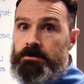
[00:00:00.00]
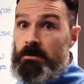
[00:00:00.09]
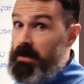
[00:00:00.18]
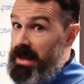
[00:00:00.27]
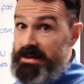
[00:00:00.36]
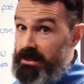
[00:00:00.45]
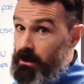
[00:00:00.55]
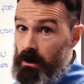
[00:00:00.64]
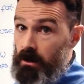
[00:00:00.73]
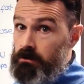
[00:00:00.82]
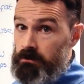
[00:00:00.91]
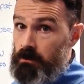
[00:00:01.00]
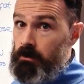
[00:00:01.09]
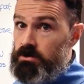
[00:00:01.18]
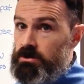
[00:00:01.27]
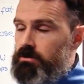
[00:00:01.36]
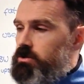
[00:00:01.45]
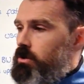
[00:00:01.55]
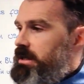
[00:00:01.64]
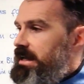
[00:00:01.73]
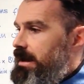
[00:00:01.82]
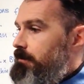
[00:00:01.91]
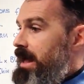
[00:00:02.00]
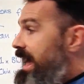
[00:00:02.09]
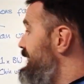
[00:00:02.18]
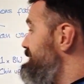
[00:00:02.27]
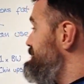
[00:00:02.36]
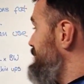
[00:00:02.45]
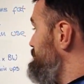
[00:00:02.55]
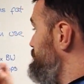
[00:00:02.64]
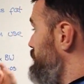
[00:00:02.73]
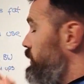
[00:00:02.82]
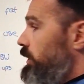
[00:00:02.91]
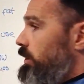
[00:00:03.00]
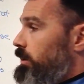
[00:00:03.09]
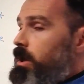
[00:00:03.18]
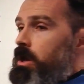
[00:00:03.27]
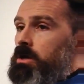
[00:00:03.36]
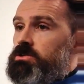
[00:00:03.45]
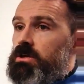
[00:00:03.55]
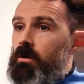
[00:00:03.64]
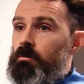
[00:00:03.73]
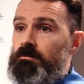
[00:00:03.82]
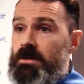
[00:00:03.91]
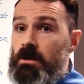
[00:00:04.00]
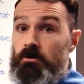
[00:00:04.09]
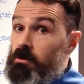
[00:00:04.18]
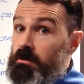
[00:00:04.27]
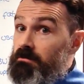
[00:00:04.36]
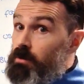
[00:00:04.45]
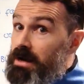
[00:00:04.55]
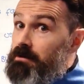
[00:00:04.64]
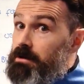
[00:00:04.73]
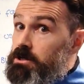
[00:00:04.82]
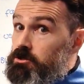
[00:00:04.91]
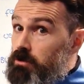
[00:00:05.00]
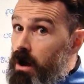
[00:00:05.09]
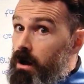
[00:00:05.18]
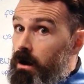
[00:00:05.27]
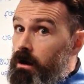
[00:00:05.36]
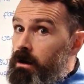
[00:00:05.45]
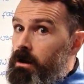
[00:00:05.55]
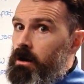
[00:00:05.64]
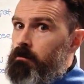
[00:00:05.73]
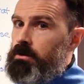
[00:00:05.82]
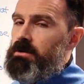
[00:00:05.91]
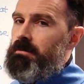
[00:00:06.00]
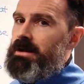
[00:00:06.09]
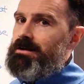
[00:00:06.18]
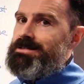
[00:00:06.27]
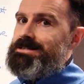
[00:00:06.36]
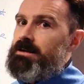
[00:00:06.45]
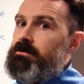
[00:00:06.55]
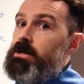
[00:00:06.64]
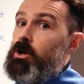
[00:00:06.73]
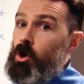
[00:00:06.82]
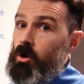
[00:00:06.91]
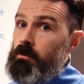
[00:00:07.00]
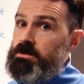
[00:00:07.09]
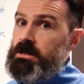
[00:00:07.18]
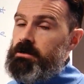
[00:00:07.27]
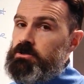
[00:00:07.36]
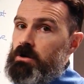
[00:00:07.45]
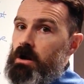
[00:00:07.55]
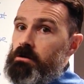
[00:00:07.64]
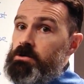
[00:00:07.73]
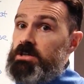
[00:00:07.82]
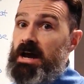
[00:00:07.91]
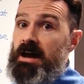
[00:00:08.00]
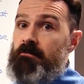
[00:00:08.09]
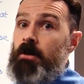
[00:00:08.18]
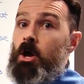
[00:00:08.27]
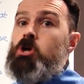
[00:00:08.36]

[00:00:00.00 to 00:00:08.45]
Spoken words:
depending on the person who's looking at him. And the same for a girl. So, you know, you can be really, really strong, but you may not necessarily look particularly strong because you have